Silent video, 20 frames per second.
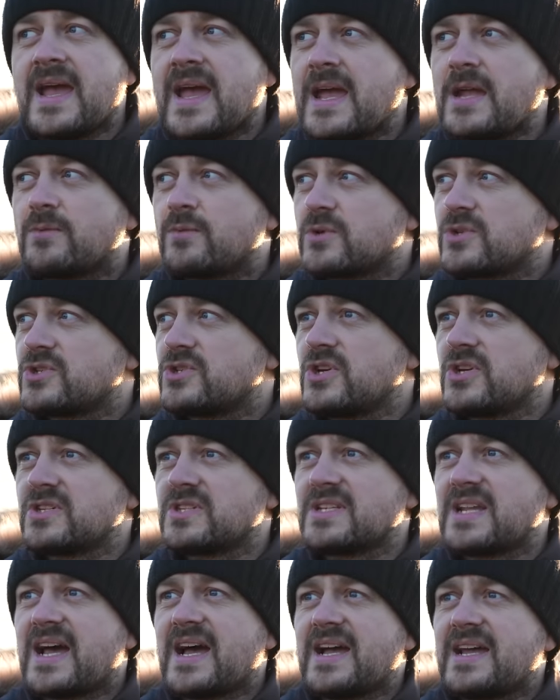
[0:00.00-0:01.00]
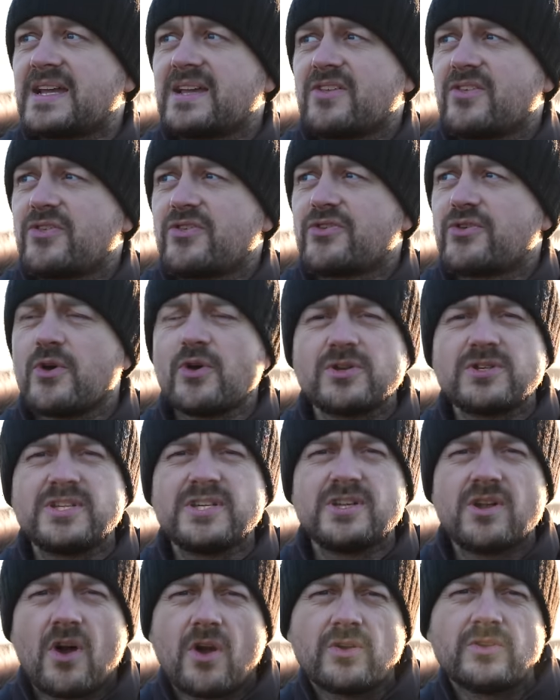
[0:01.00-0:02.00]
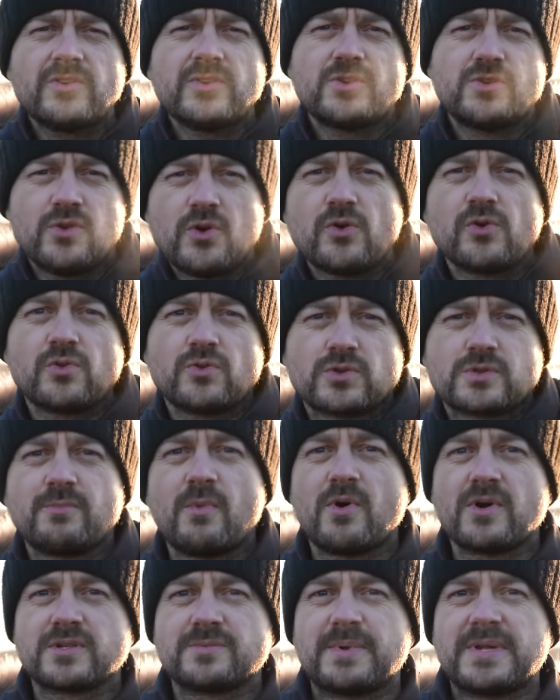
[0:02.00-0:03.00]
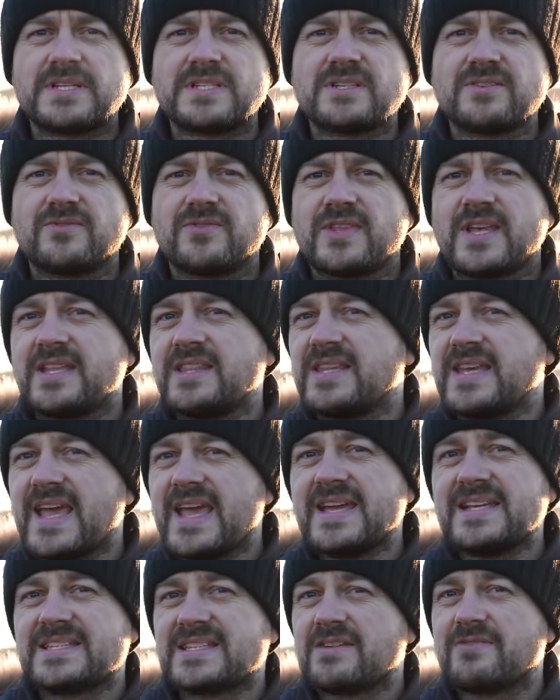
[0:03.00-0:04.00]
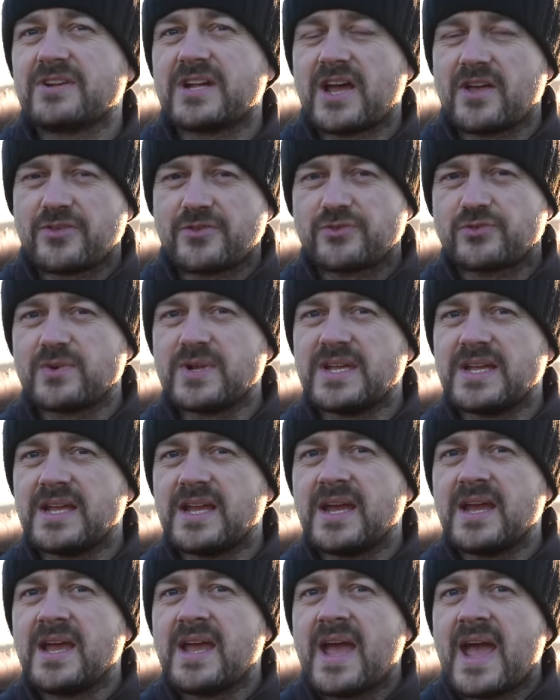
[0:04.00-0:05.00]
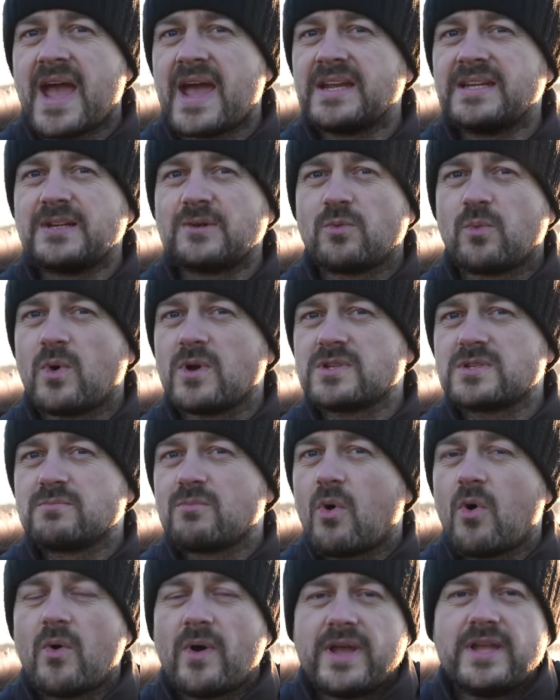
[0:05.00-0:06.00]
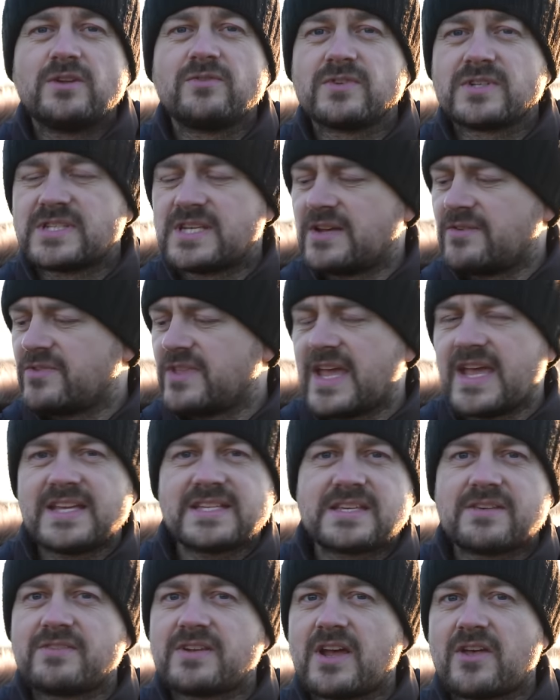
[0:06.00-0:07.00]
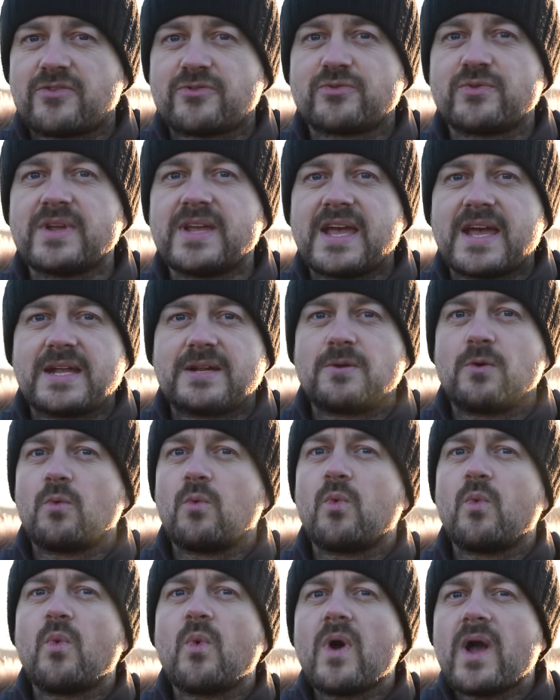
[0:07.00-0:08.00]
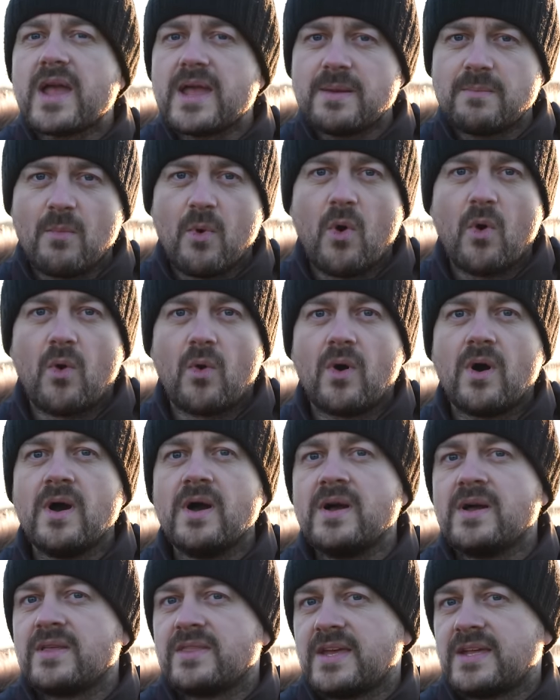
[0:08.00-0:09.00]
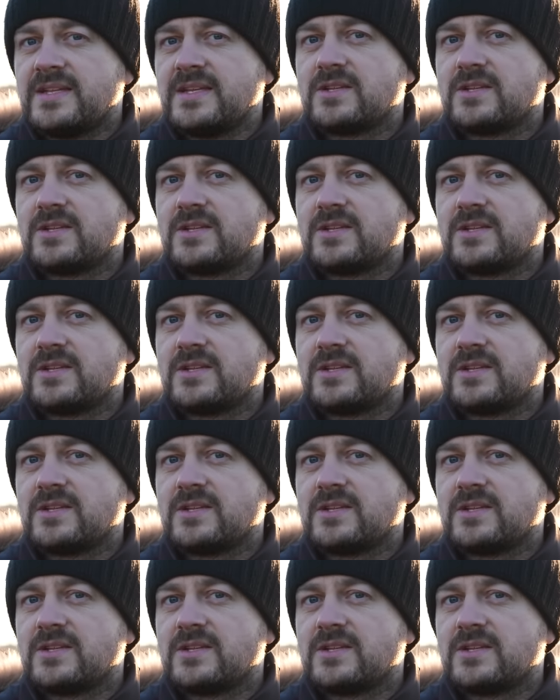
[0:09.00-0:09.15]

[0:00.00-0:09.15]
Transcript: it was just like 1300 euros more expensive than the a7R III, and it wasn't more innovative. The a7R III had way more that